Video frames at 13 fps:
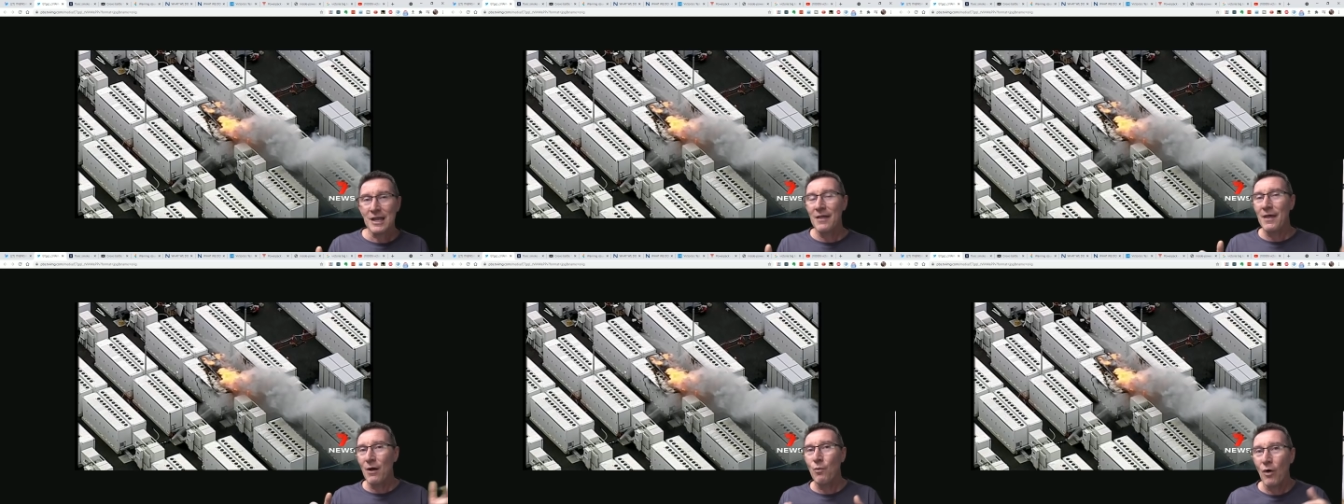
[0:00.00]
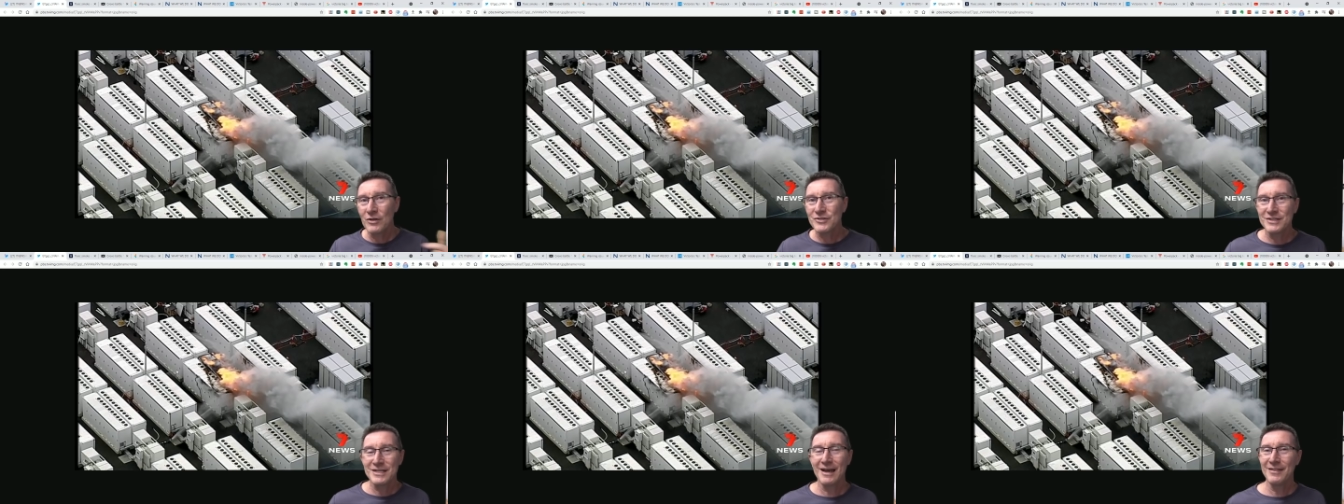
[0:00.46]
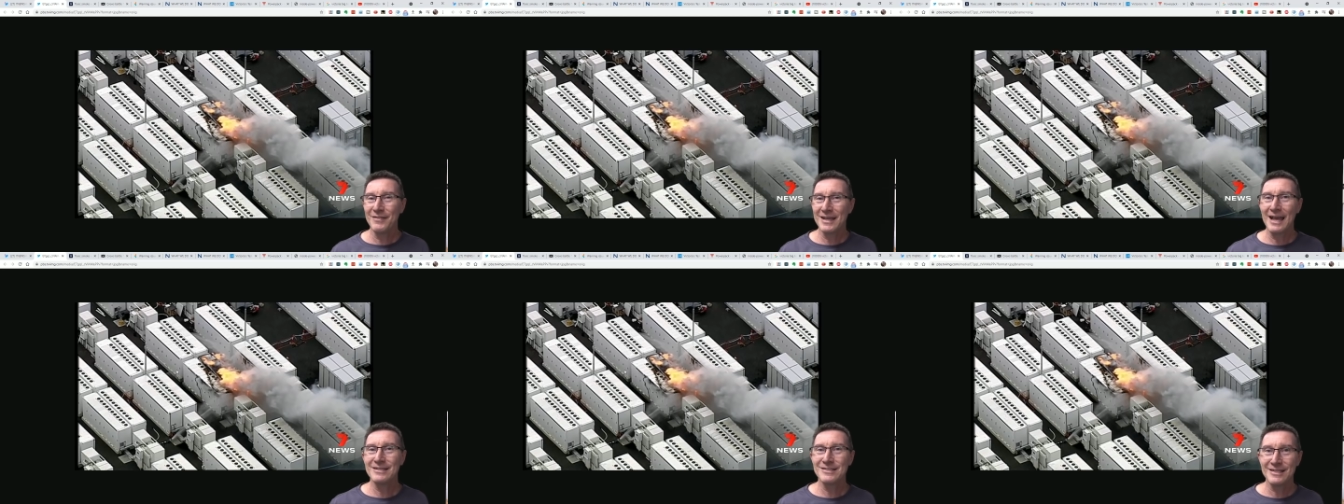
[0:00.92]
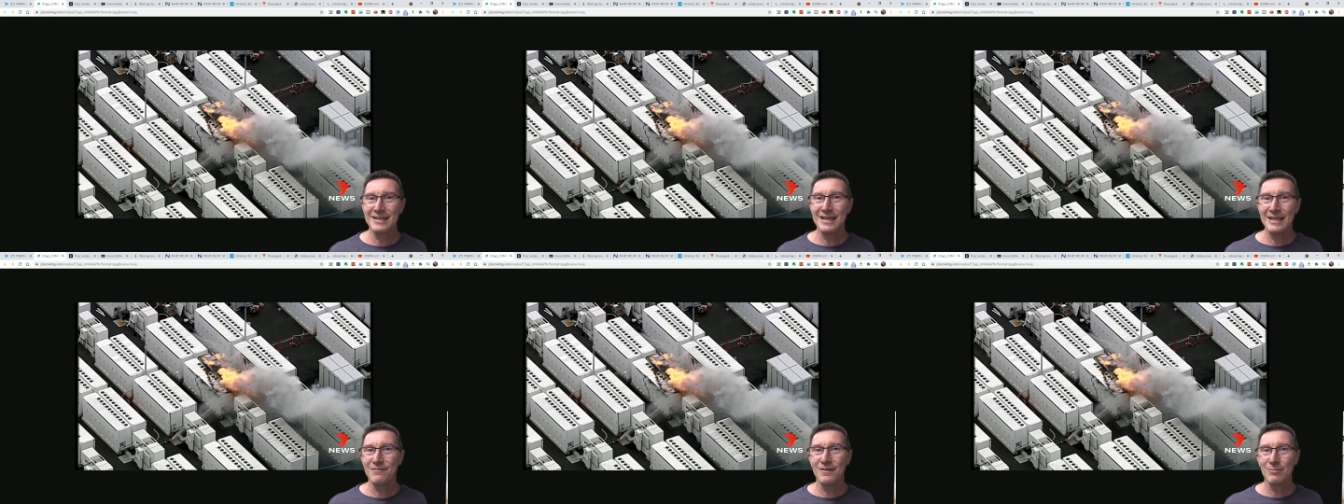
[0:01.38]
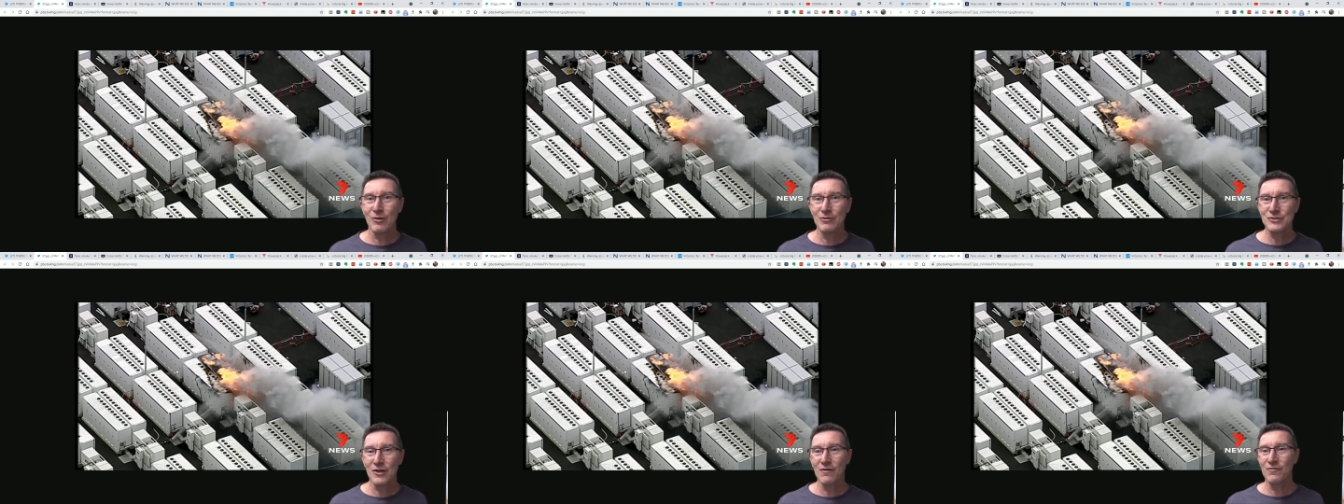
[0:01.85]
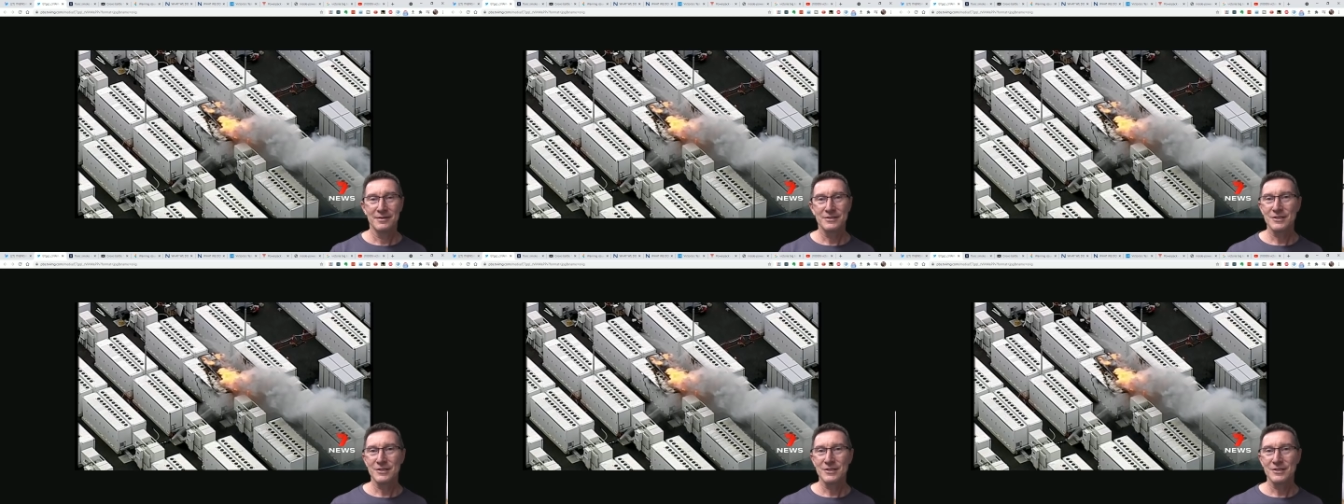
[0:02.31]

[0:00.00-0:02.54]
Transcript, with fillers: and that wasn't done in the case of the EEVblog server.